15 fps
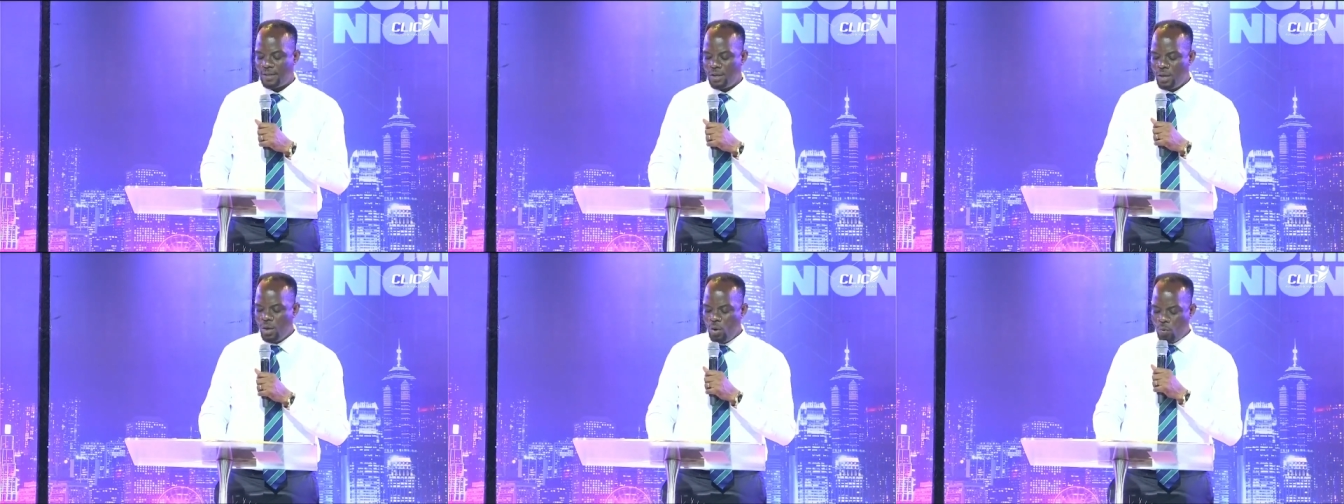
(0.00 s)

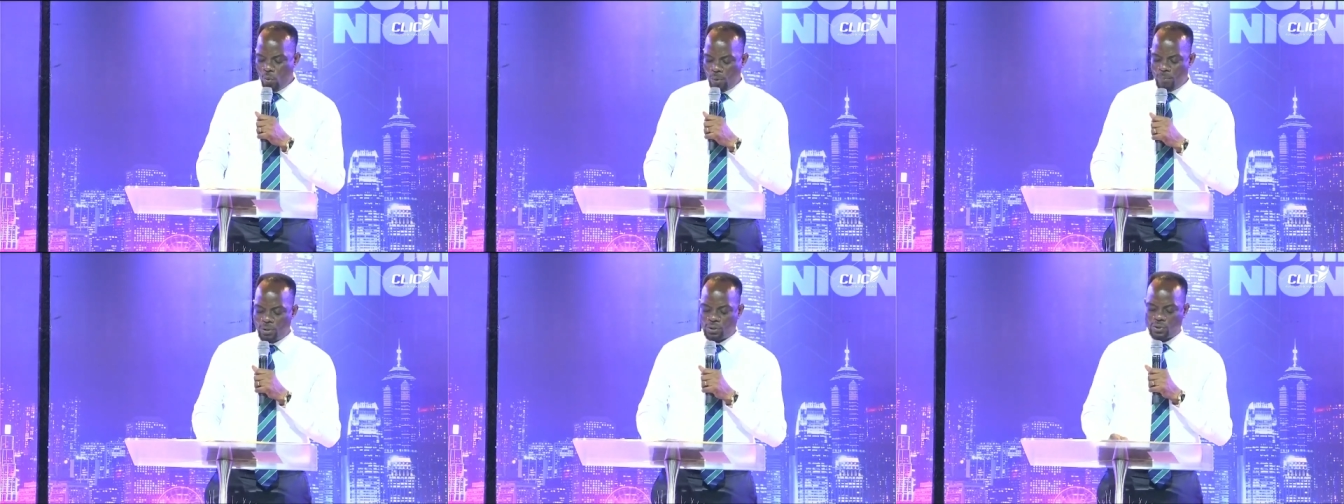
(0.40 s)
We
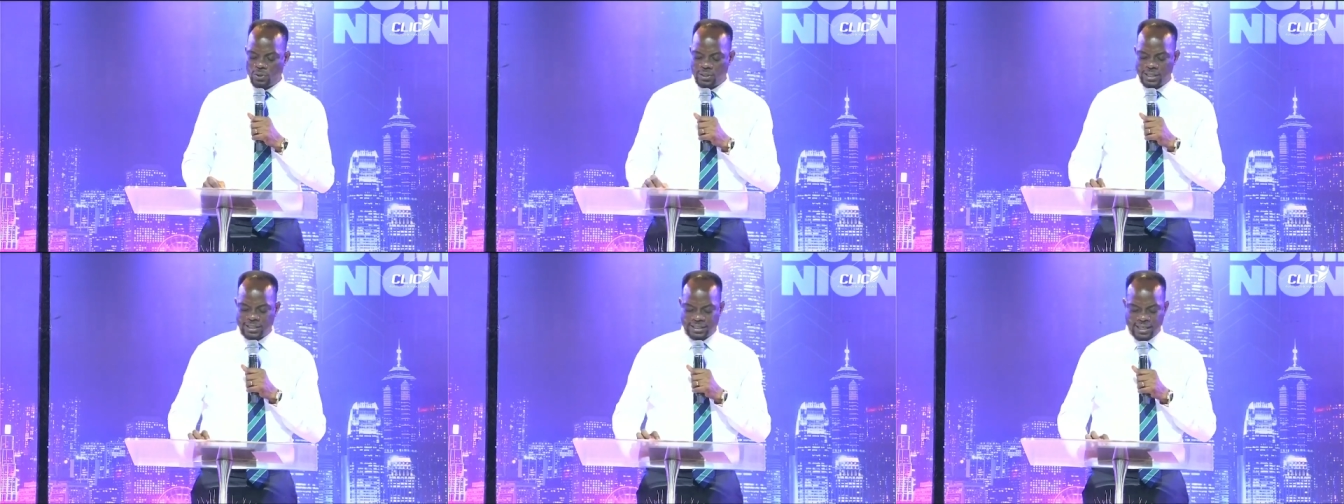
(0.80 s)
must
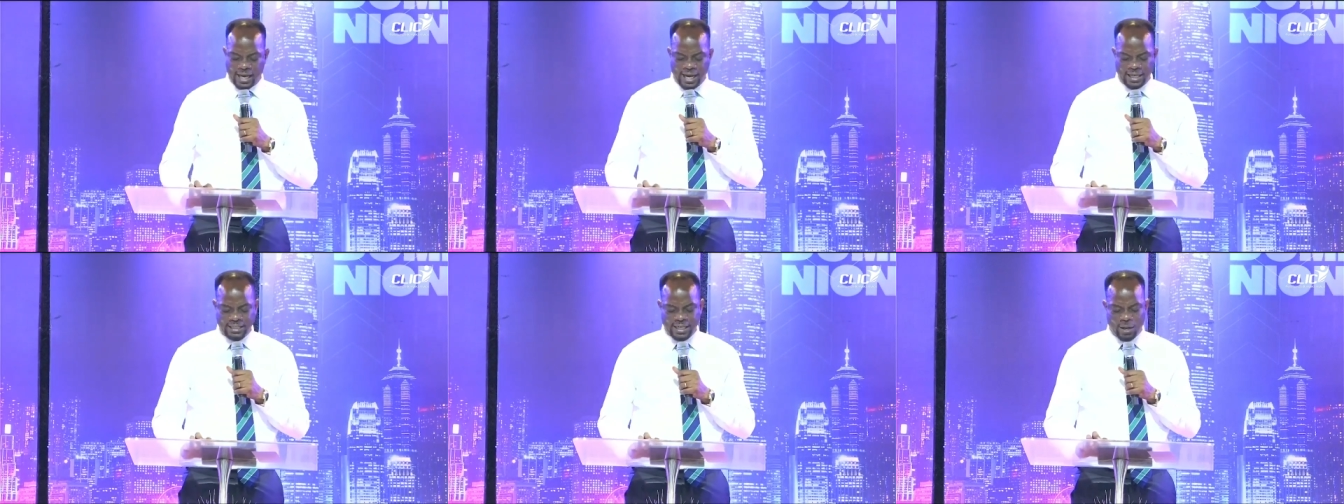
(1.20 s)

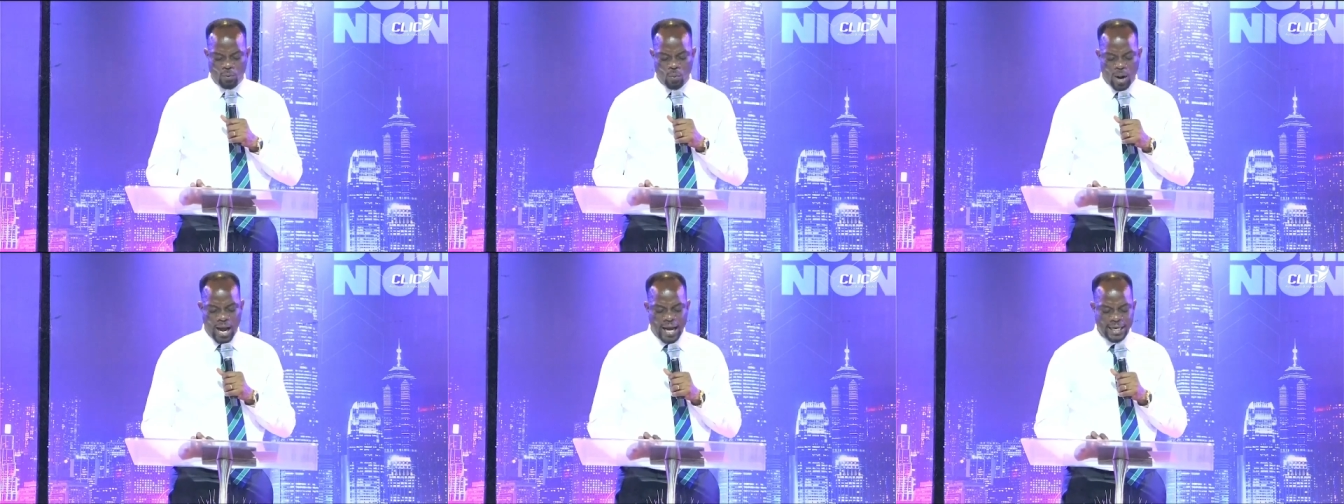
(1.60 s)
understand that
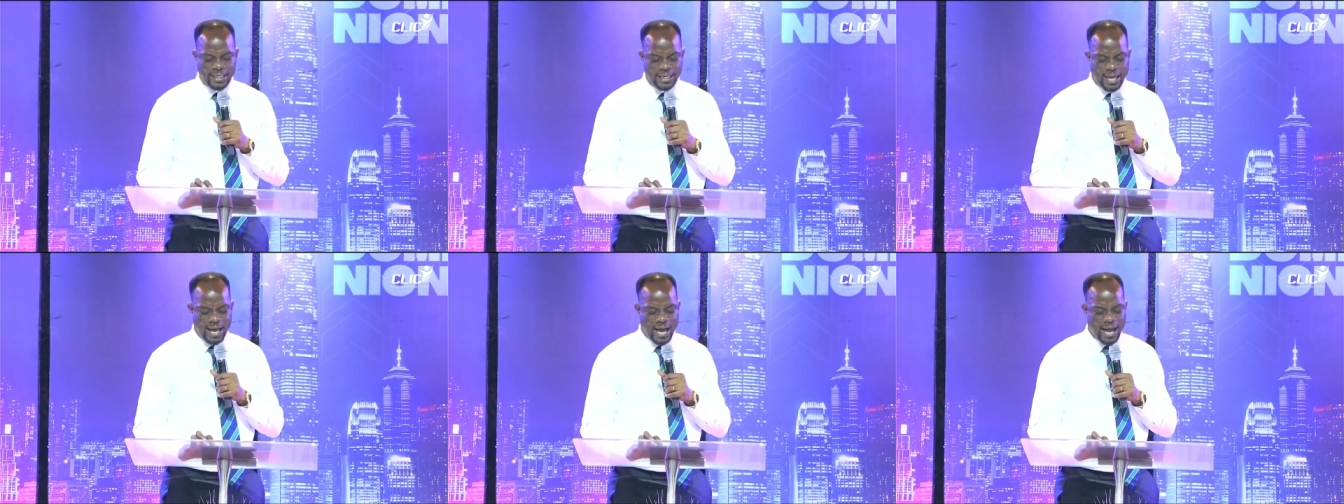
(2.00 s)
why
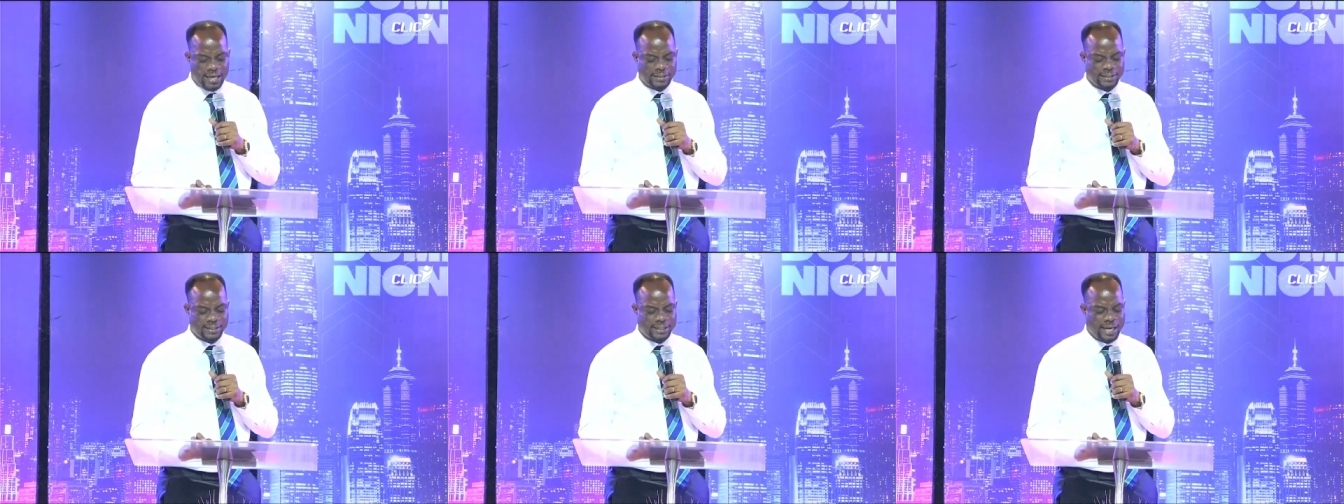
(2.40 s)
there are
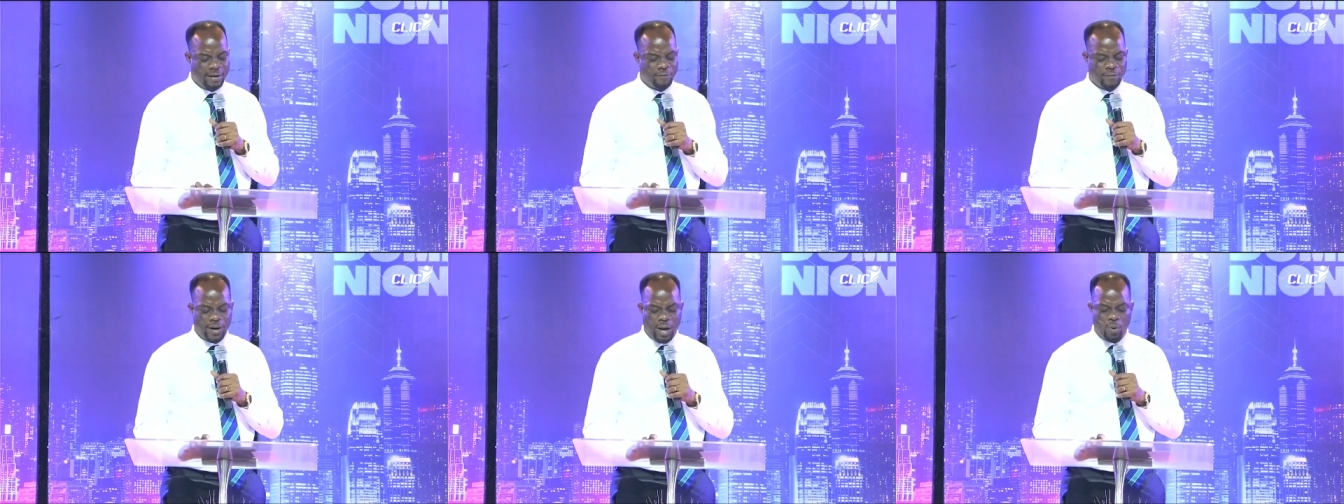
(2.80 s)

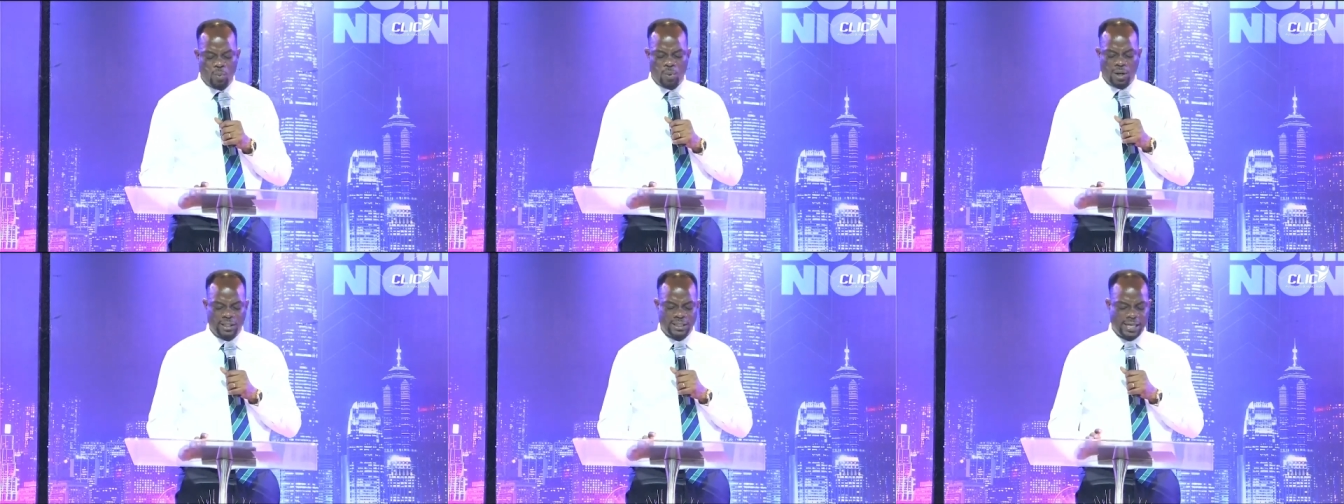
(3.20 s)
several
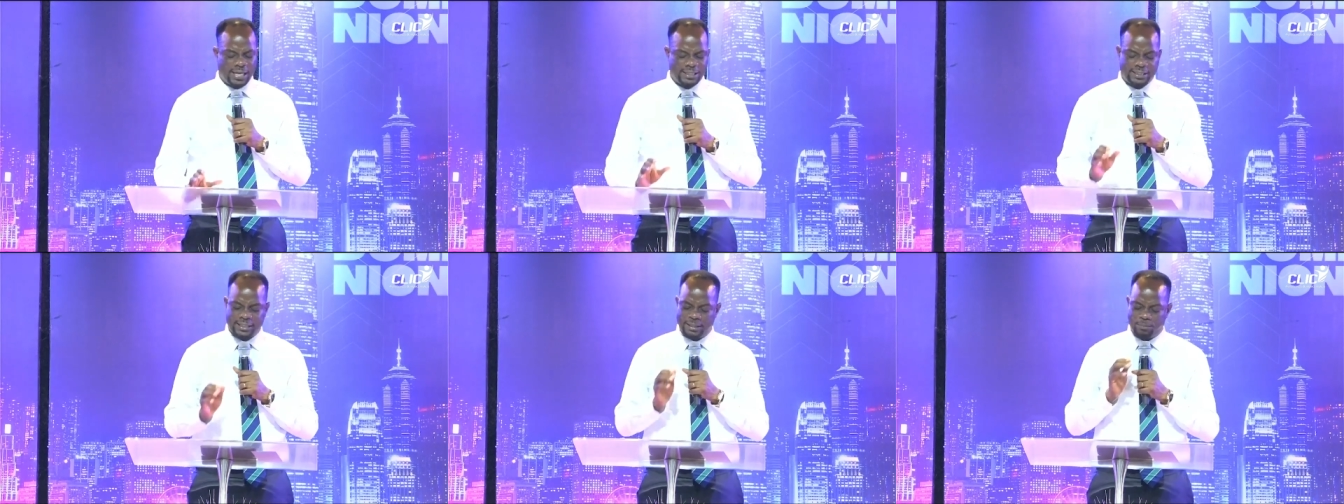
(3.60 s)

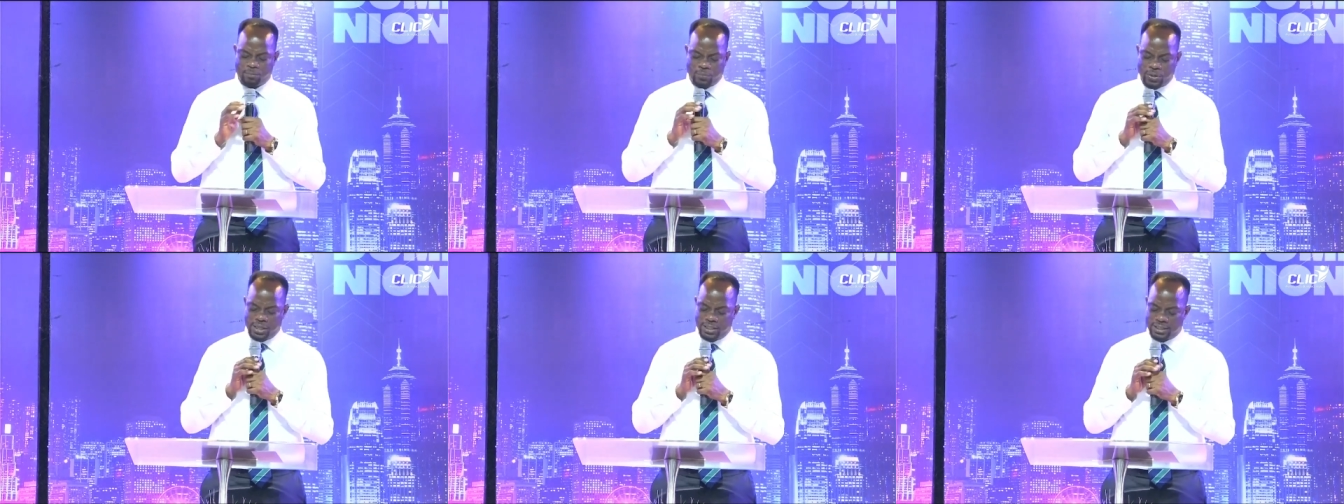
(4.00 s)
wonders in
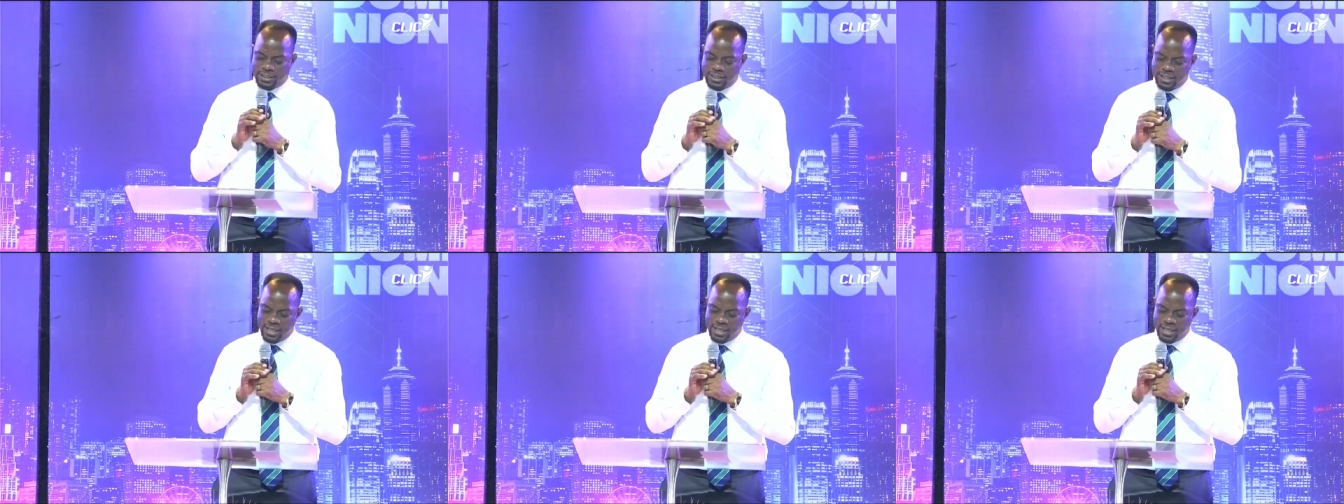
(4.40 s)
praise